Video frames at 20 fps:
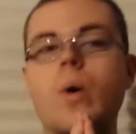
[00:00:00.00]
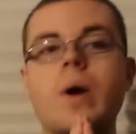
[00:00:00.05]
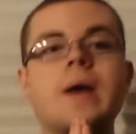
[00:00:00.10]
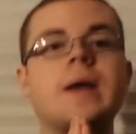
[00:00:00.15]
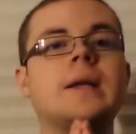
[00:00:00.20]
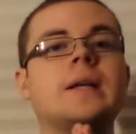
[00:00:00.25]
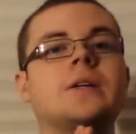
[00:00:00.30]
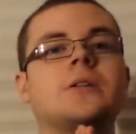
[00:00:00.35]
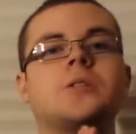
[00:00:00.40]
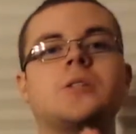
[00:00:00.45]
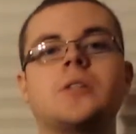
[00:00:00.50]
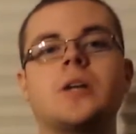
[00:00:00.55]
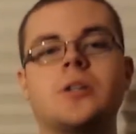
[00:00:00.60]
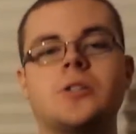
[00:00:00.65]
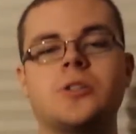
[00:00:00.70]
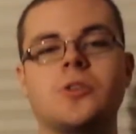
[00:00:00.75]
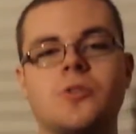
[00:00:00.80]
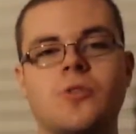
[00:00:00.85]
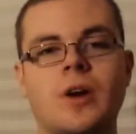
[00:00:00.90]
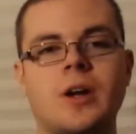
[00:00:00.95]
he did
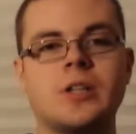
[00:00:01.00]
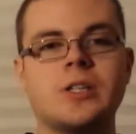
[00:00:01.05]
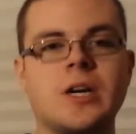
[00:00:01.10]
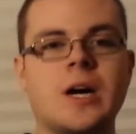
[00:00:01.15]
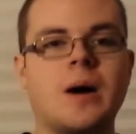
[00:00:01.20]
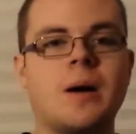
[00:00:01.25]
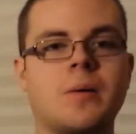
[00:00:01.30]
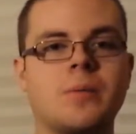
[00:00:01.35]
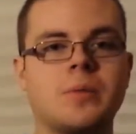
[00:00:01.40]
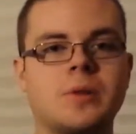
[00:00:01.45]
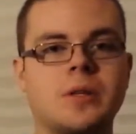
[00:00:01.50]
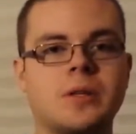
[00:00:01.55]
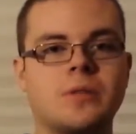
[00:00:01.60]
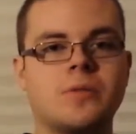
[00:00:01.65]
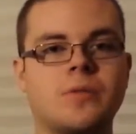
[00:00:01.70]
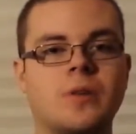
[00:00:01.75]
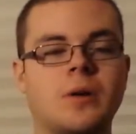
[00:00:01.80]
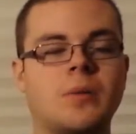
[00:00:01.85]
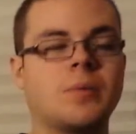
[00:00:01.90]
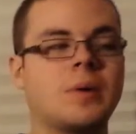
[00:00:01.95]
such a great job with this
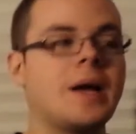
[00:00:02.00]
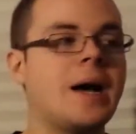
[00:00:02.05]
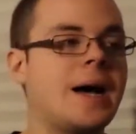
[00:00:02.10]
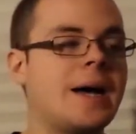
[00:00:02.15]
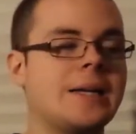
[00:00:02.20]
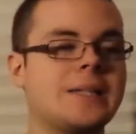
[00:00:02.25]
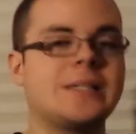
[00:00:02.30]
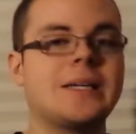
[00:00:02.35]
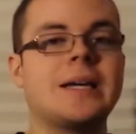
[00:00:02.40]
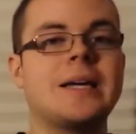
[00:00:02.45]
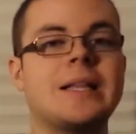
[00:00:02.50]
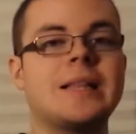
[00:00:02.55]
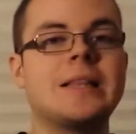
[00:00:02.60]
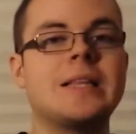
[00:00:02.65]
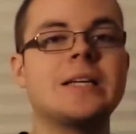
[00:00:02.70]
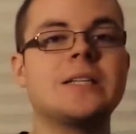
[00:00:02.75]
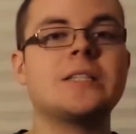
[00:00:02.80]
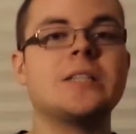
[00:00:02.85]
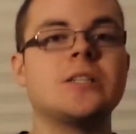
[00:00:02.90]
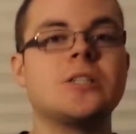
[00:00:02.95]
film. Guys,
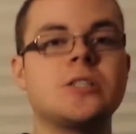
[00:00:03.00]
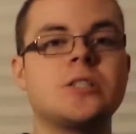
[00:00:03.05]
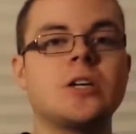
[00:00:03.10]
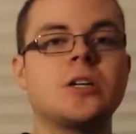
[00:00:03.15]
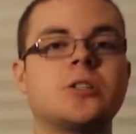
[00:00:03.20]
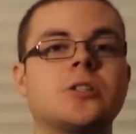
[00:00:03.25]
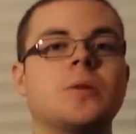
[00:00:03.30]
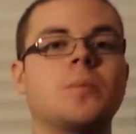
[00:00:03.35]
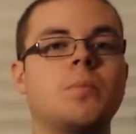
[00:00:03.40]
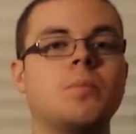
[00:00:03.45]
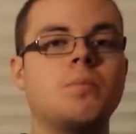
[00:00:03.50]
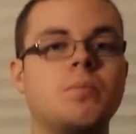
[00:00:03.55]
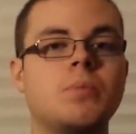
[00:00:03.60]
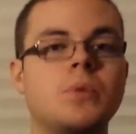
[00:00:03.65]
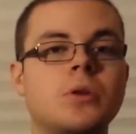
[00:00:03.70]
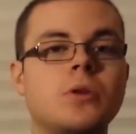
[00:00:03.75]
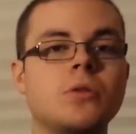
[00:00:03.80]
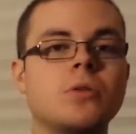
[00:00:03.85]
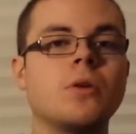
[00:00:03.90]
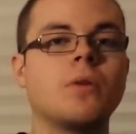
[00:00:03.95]
this is such a
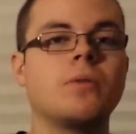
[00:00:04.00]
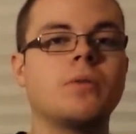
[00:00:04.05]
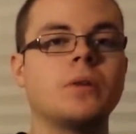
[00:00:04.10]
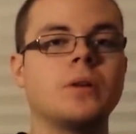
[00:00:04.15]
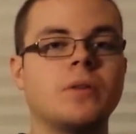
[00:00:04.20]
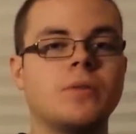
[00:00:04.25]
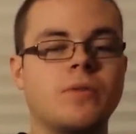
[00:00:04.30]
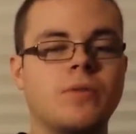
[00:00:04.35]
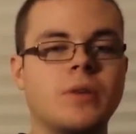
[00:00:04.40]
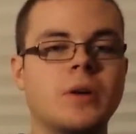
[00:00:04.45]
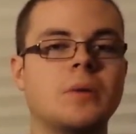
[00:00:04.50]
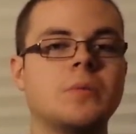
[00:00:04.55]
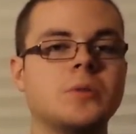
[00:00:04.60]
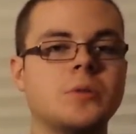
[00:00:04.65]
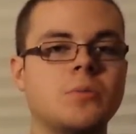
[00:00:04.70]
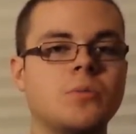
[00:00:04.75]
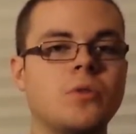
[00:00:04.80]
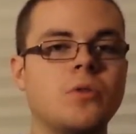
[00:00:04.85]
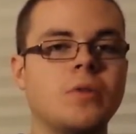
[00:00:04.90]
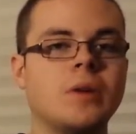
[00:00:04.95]
beautifully
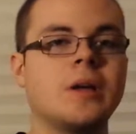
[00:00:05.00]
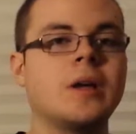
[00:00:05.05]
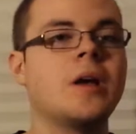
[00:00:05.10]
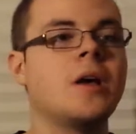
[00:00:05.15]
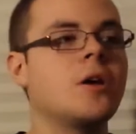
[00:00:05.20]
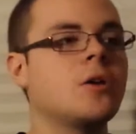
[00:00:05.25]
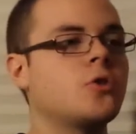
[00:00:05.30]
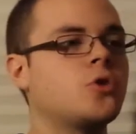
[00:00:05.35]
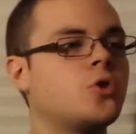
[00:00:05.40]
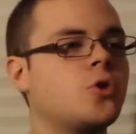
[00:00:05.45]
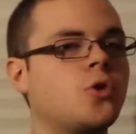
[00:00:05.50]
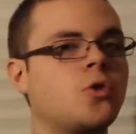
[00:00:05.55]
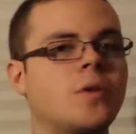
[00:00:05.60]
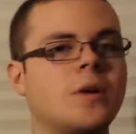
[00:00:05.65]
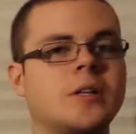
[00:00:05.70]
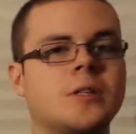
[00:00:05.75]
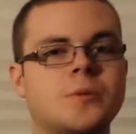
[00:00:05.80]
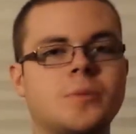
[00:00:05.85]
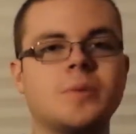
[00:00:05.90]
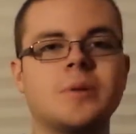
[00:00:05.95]
filmed movie.
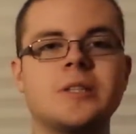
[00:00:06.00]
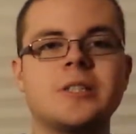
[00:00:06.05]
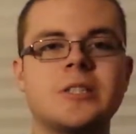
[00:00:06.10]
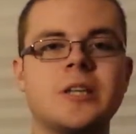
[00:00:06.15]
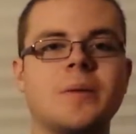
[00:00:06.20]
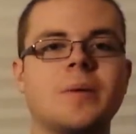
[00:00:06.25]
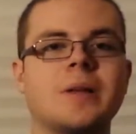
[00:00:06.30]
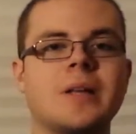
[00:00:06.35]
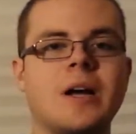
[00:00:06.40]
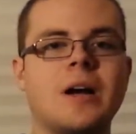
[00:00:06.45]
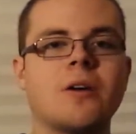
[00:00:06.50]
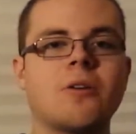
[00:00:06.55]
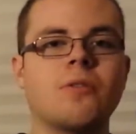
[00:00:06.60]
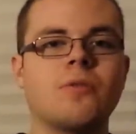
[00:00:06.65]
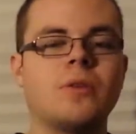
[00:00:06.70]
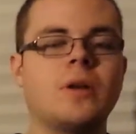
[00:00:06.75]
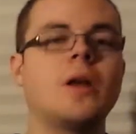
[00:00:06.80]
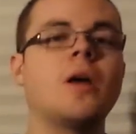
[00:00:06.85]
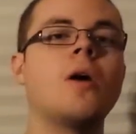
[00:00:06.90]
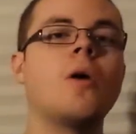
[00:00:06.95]
Crisp
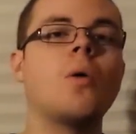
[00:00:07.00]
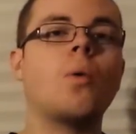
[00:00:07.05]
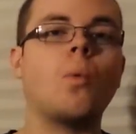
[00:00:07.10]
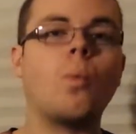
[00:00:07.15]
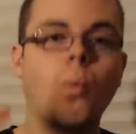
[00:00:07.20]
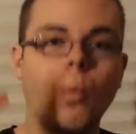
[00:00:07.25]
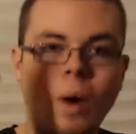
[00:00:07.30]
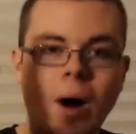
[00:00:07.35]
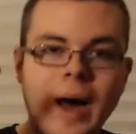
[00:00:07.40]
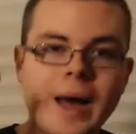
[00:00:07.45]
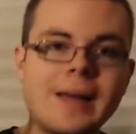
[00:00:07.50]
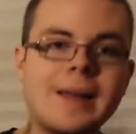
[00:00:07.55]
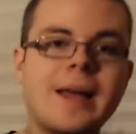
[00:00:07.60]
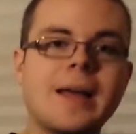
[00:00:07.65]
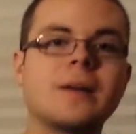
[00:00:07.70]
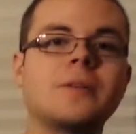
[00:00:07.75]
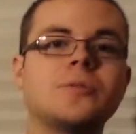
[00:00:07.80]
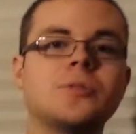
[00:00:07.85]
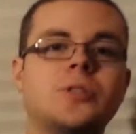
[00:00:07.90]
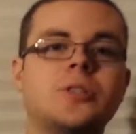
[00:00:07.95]
cinematography,
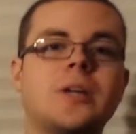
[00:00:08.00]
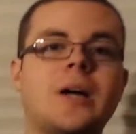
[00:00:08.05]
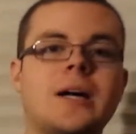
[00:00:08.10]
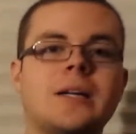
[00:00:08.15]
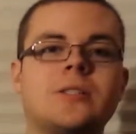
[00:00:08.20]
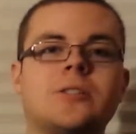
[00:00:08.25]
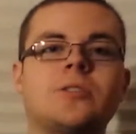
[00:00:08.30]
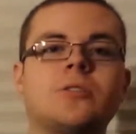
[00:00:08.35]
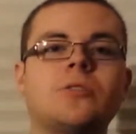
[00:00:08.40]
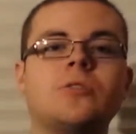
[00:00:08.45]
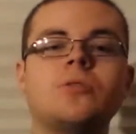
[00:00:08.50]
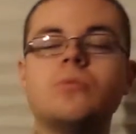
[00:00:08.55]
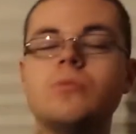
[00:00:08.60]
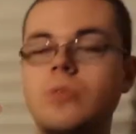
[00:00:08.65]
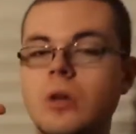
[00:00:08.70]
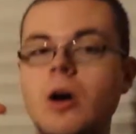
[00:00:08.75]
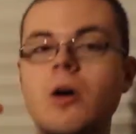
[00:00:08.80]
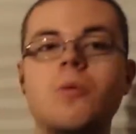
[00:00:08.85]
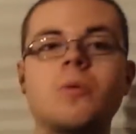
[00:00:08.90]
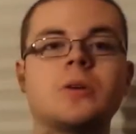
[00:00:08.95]
wide-angle shots so you
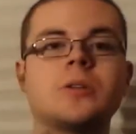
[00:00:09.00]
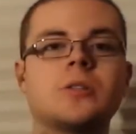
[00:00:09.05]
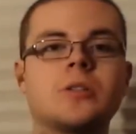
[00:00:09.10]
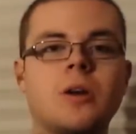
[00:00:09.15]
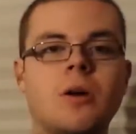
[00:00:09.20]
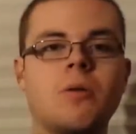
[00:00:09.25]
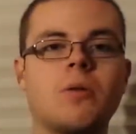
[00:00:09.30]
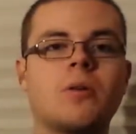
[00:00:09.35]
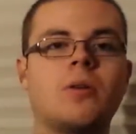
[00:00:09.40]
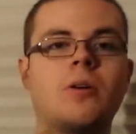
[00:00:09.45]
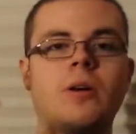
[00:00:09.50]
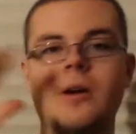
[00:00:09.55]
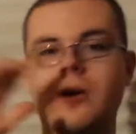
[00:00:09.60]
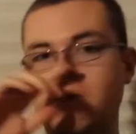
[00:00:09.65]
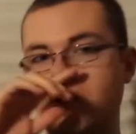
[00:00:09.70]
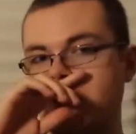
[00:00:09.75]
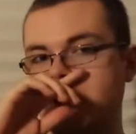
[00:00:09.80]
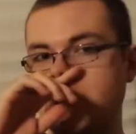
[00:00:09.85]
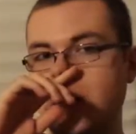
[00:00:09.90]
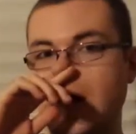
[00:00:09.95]
know what's going on at
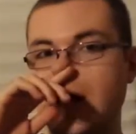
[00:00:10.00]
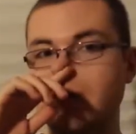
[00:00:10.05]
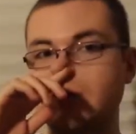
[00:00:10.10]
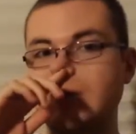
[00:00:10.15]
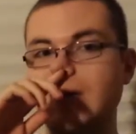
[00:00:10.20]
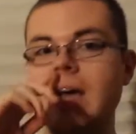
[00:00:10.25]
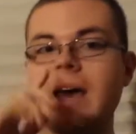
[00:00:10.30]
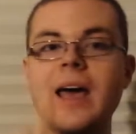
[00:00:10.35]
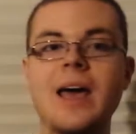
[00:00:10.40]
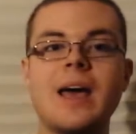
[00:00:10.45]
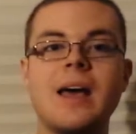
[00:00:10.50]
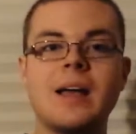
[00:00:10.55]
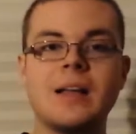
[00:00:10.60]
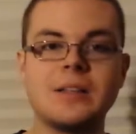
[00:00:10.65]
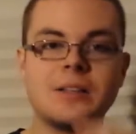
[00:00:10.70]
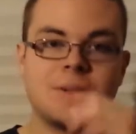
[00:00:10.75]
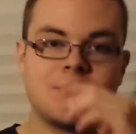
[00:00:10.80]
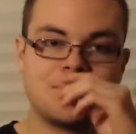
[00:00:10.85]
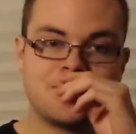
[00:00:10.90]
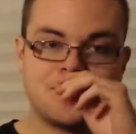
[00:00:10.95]
all times,
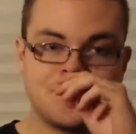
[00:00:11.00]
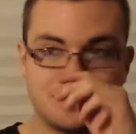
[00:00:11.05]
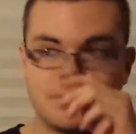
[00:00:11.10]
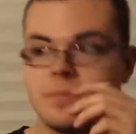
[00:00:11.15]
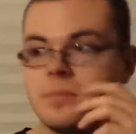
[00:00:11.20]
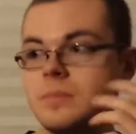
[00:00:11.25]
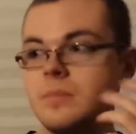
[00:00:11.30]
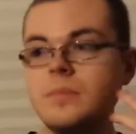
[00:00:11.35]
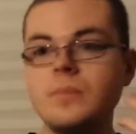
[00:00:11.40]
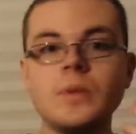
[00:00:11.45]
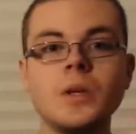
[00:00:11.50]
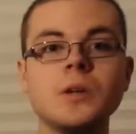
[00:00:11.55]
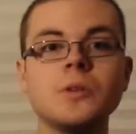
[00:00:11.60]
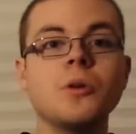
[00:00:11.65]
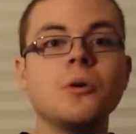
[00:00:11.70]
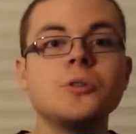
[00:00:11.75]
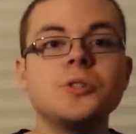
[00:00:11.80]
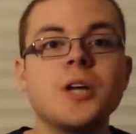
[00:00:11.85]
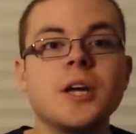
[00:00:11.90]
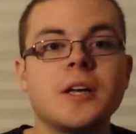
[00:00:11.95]
and
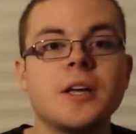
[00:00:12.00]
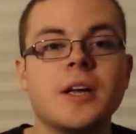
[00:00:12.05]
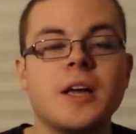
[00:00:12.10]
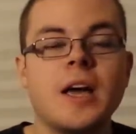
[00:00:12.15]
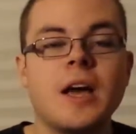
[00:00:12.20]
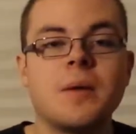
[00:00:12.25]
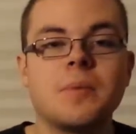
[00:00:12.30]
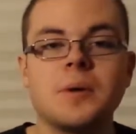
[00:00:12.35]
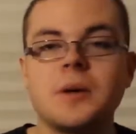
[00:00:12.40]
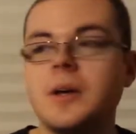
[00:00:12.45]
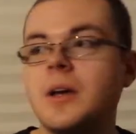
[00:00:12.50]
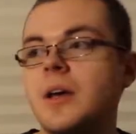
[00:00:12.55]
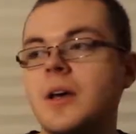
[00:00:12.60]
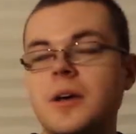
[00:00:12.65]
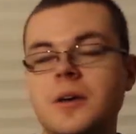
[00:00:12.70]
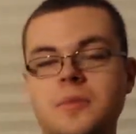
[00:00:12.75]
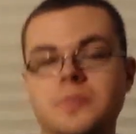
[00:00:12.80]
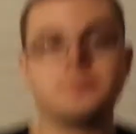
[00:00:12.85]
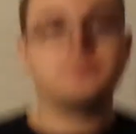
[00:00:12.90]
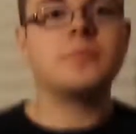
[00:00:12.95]
no shaky camera
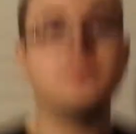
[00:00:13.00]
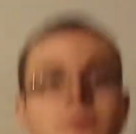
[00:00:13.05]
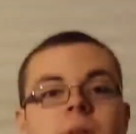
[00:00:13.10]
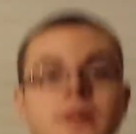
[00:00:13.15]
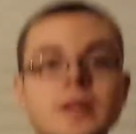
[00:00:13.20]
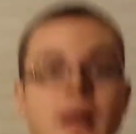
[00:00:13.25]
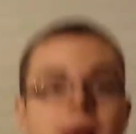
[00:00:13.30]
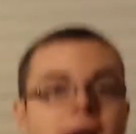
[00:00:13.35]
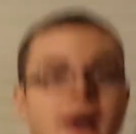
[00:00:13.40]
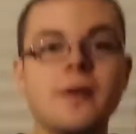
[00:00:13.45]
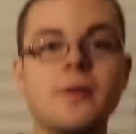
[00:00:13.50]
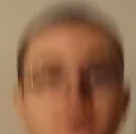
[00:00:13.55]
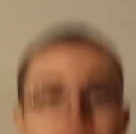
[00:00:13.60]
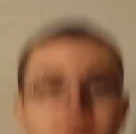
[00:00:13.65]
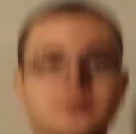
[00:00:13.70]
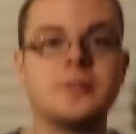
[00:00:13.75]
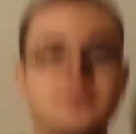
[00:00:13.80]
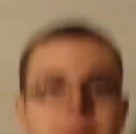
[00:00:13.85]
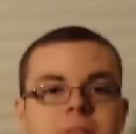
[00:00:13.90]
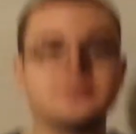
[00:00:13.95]
at
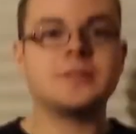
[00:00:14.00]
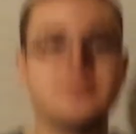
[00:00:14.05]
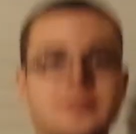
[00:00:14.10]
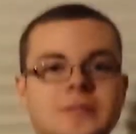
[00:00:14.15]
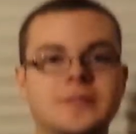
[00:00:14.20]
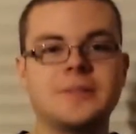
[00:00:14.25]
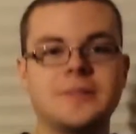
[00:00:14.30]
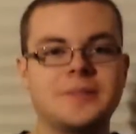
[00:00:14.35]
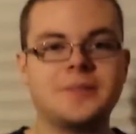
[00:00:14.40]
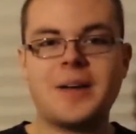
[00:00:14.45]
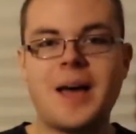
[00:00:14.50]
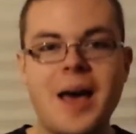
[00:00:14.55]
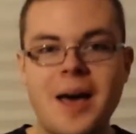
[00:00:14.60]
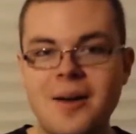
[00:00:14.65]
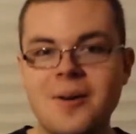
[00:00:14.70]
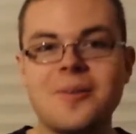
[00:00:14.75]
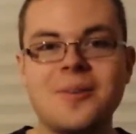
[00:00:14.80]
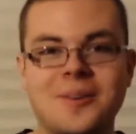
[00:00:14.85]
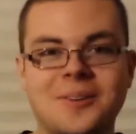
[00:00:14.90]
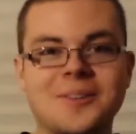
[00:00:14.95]
all. At
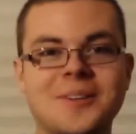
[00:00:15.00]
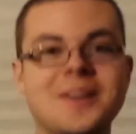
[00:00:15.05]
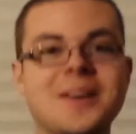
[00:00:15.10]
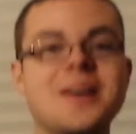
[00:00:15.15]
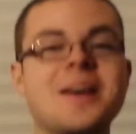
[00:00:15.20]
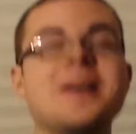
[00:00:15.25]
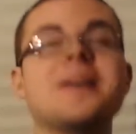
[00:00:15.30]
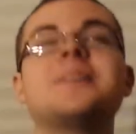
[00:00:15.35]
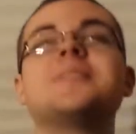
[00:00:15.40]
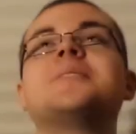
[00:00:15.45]
all. It